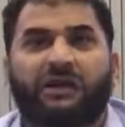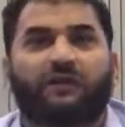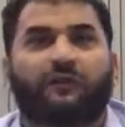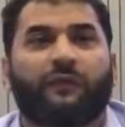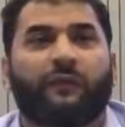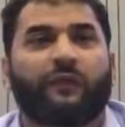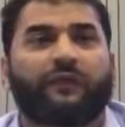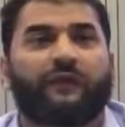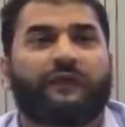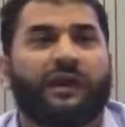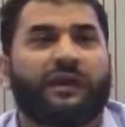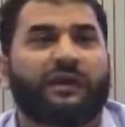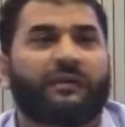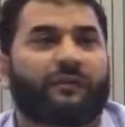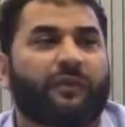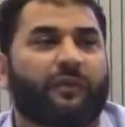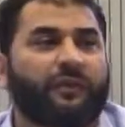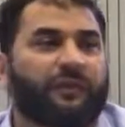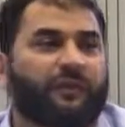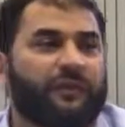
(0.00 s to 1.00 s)
he was
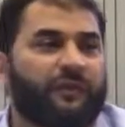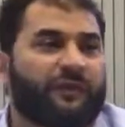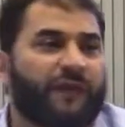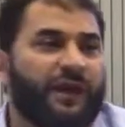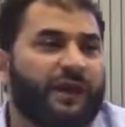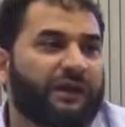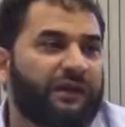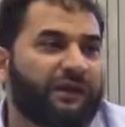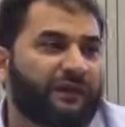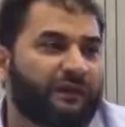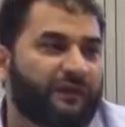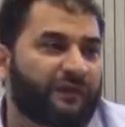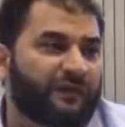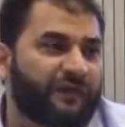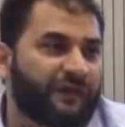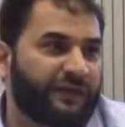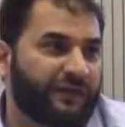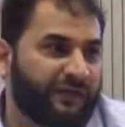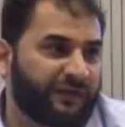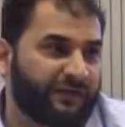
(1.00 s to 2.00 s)
able to fight the
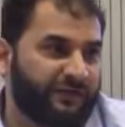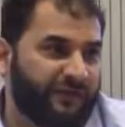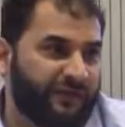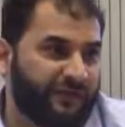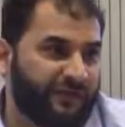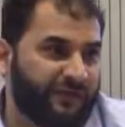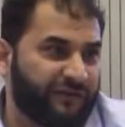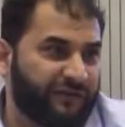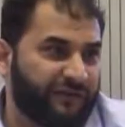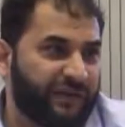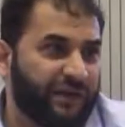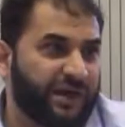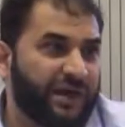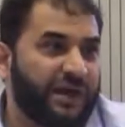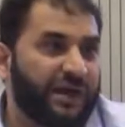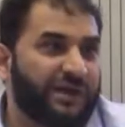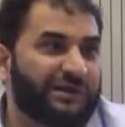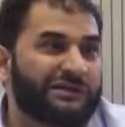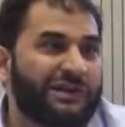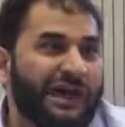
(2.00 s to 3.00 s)
Crusaders effectively.
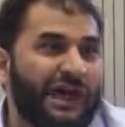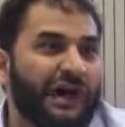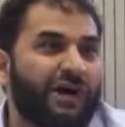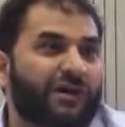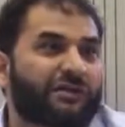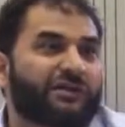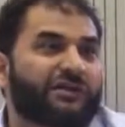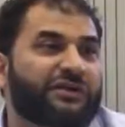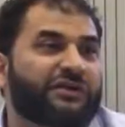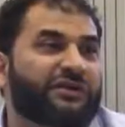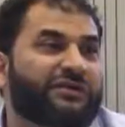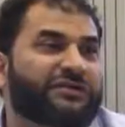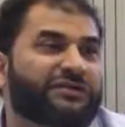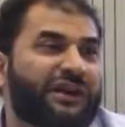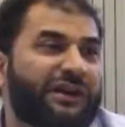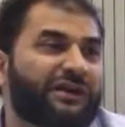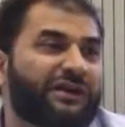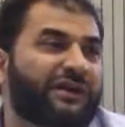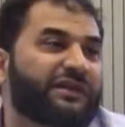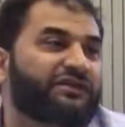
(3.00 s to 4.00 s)
Now the
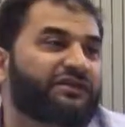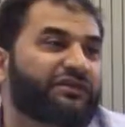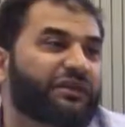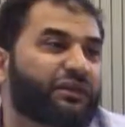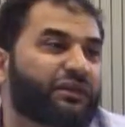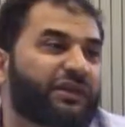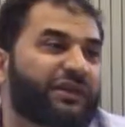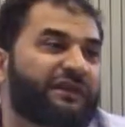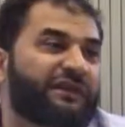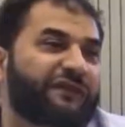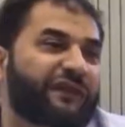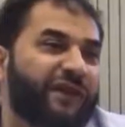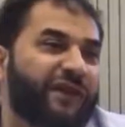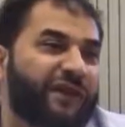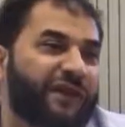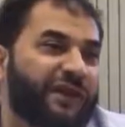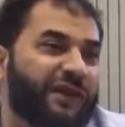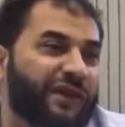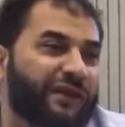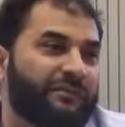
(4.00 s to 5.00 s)
Crusaders truly
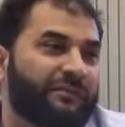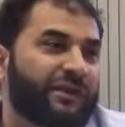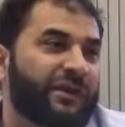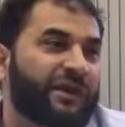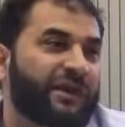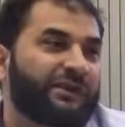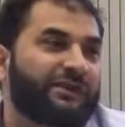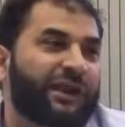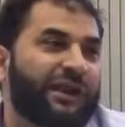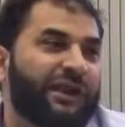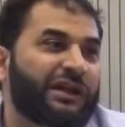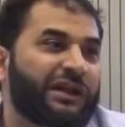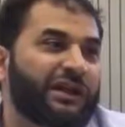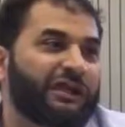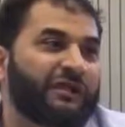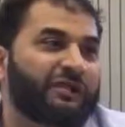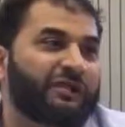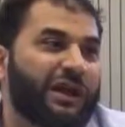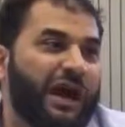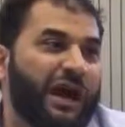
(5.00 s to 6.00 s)
feared him. They
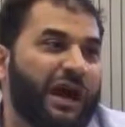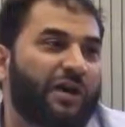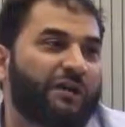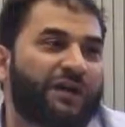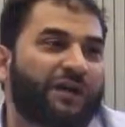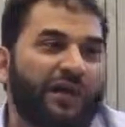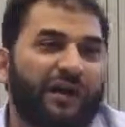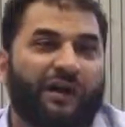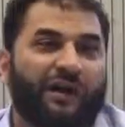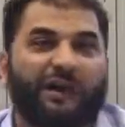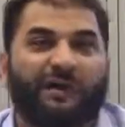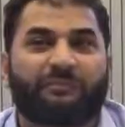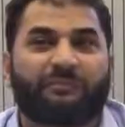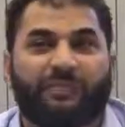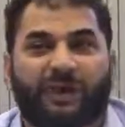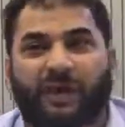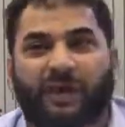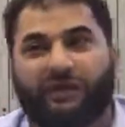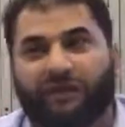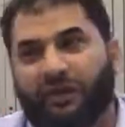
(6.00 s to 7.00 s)
knew now they are
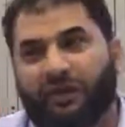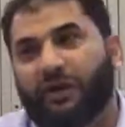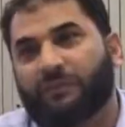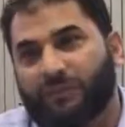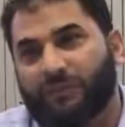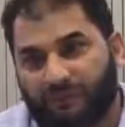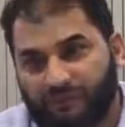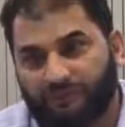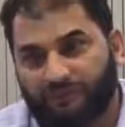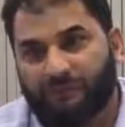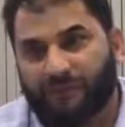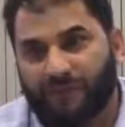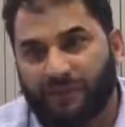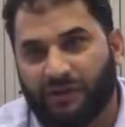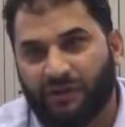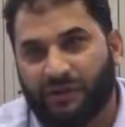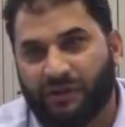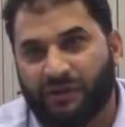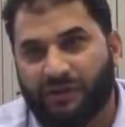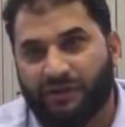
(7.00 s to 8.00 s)
in big trouble.
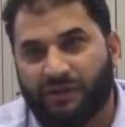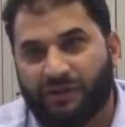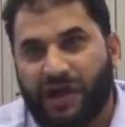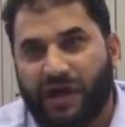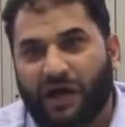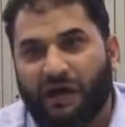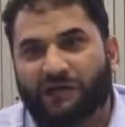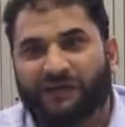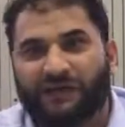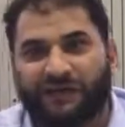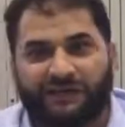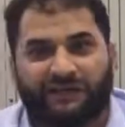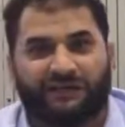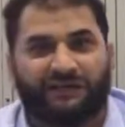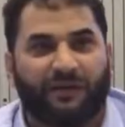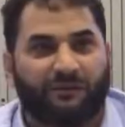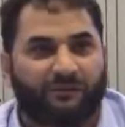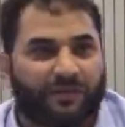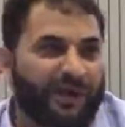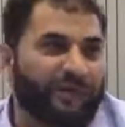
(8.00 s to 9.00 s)
Now this
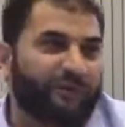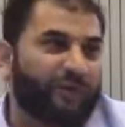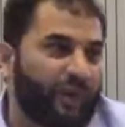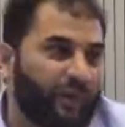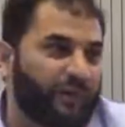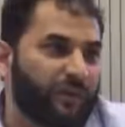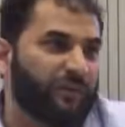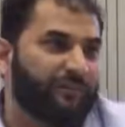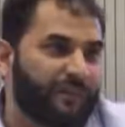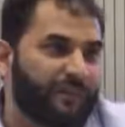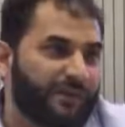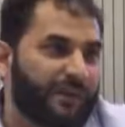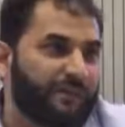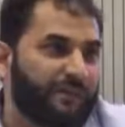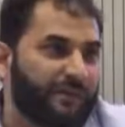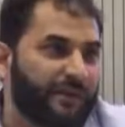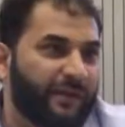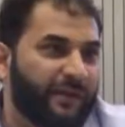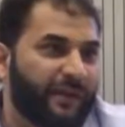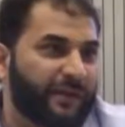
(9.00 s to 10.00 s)
is a big problem for
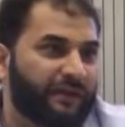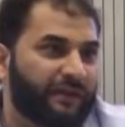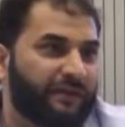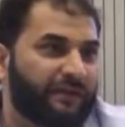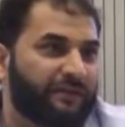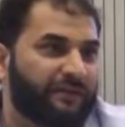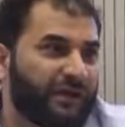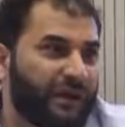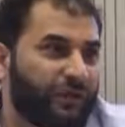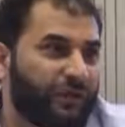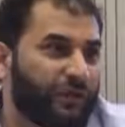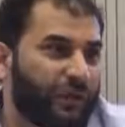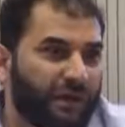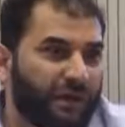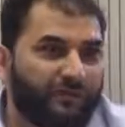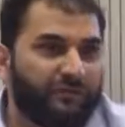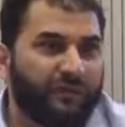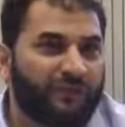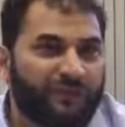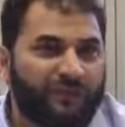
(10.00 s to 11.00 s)
them, because now
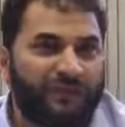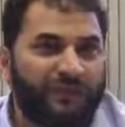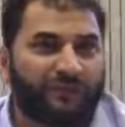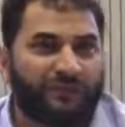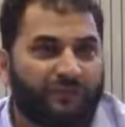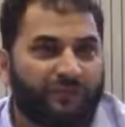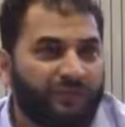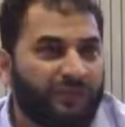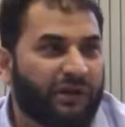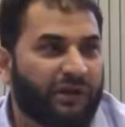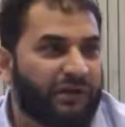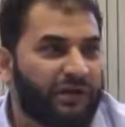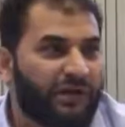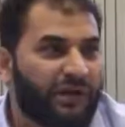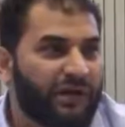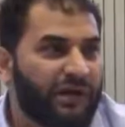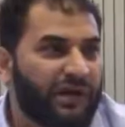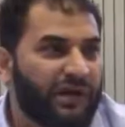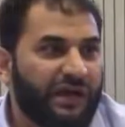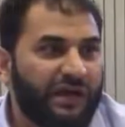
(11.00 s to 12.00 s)
one Muslim ruler
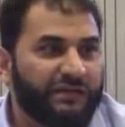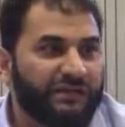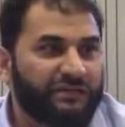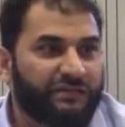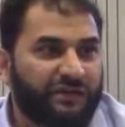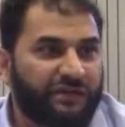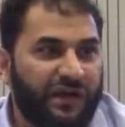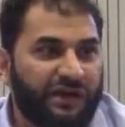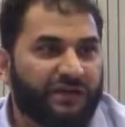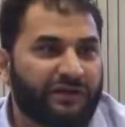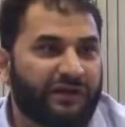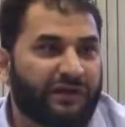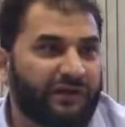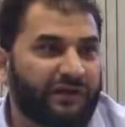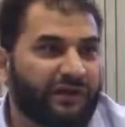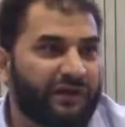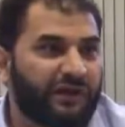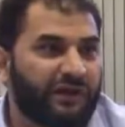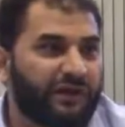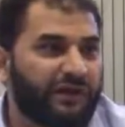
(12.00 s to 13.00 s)
has
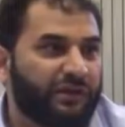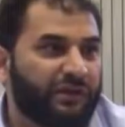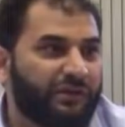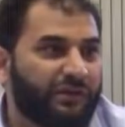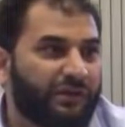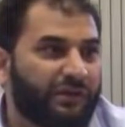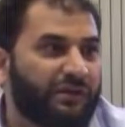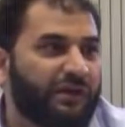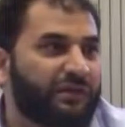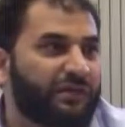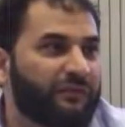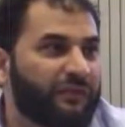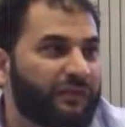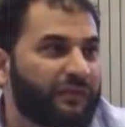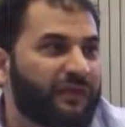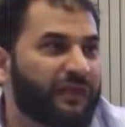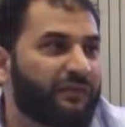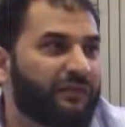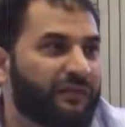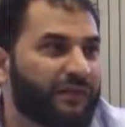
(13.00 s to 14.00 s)
united so many
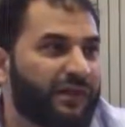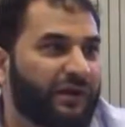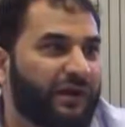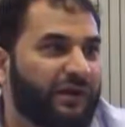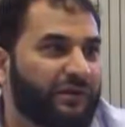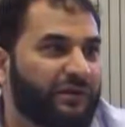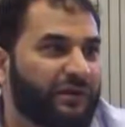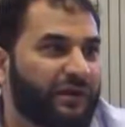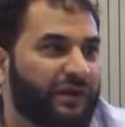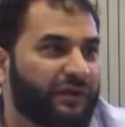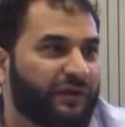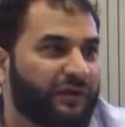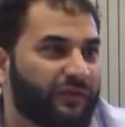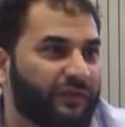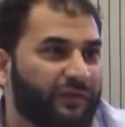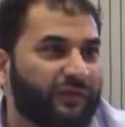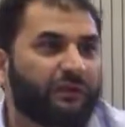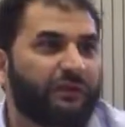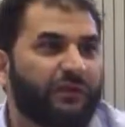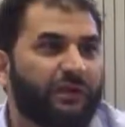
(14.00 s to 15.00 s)
Muslims under his
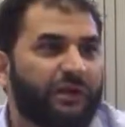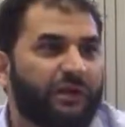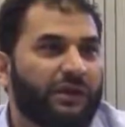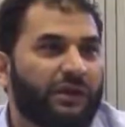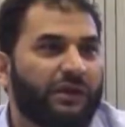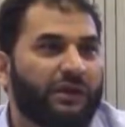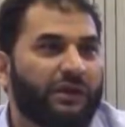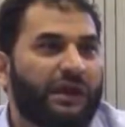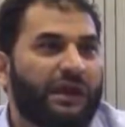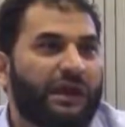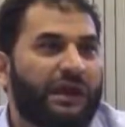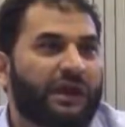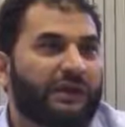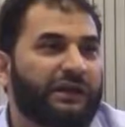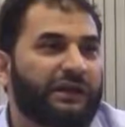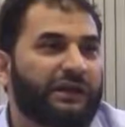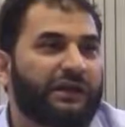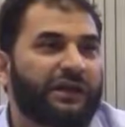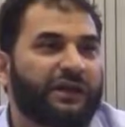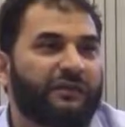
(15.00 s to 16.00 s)
rule,
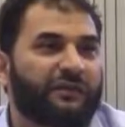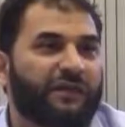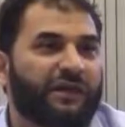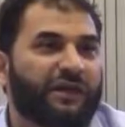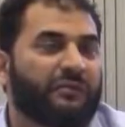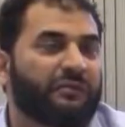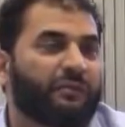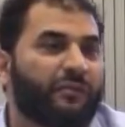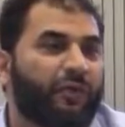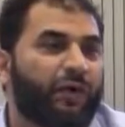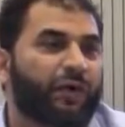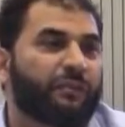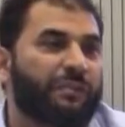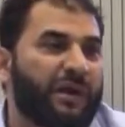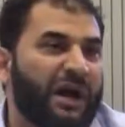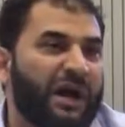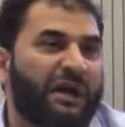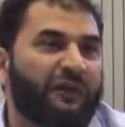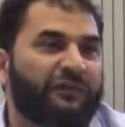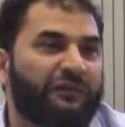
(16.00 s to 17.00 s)
and he has become more
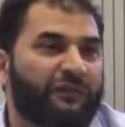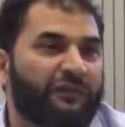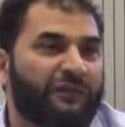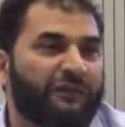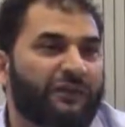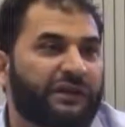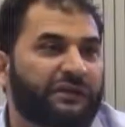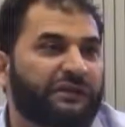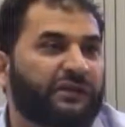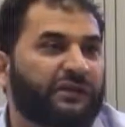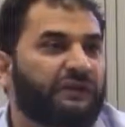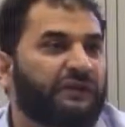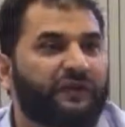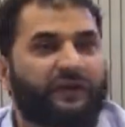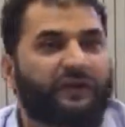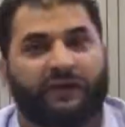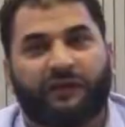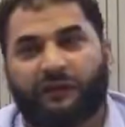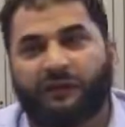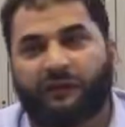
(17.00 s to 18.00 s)
powerful than the
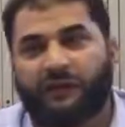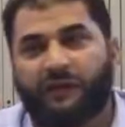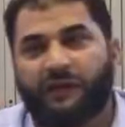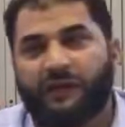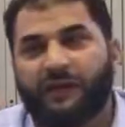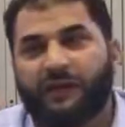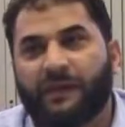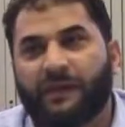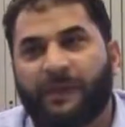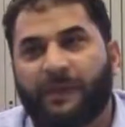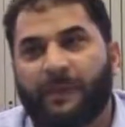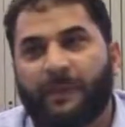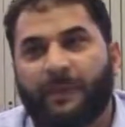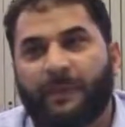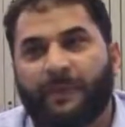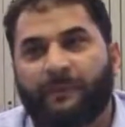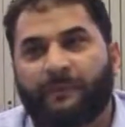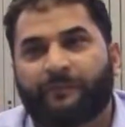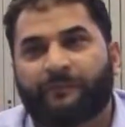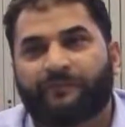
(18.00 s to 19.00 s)
Crusaders.
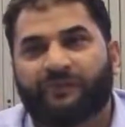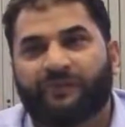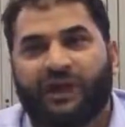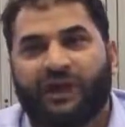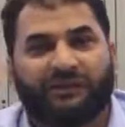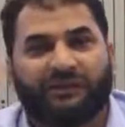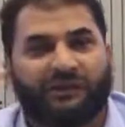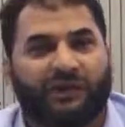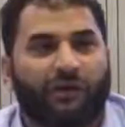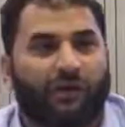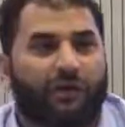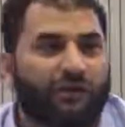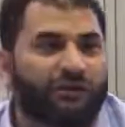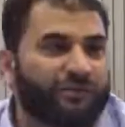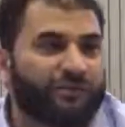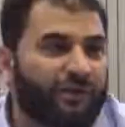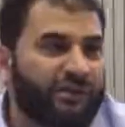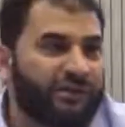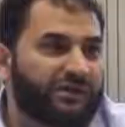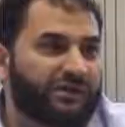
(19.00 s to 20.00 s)
Cut the long
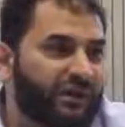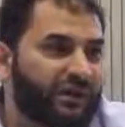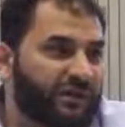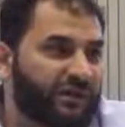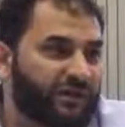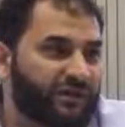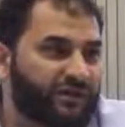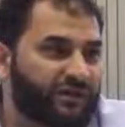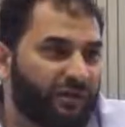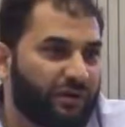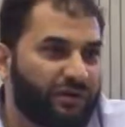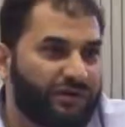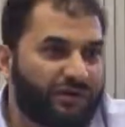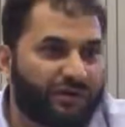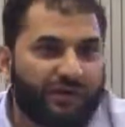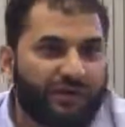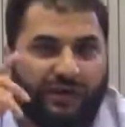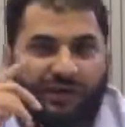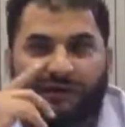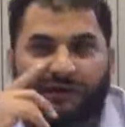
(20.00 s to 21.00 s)
story
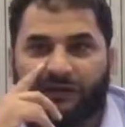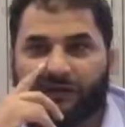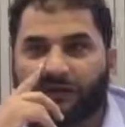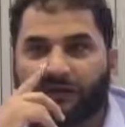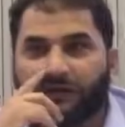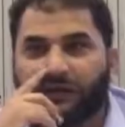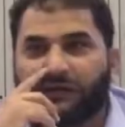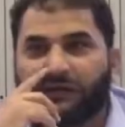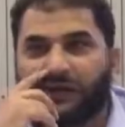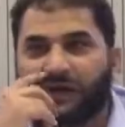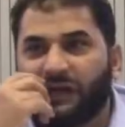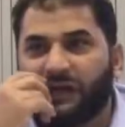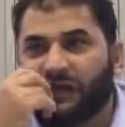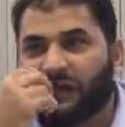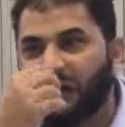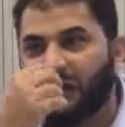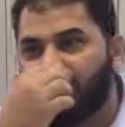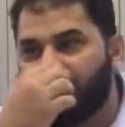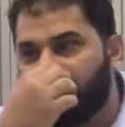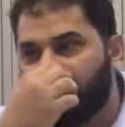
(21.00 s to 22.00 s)
short, in the year
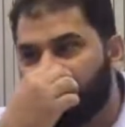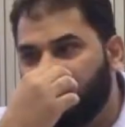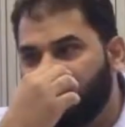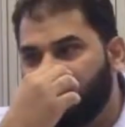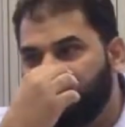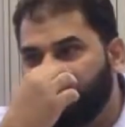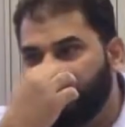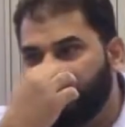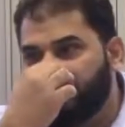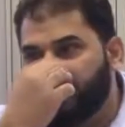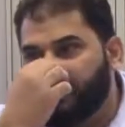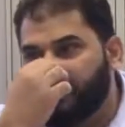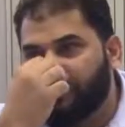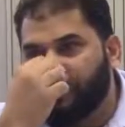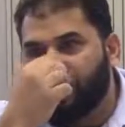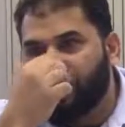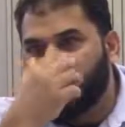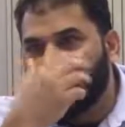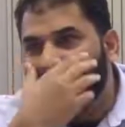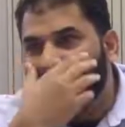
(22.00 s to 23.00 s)

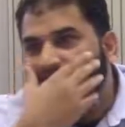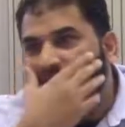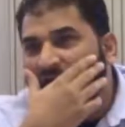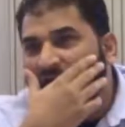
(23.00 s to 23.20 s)
1187,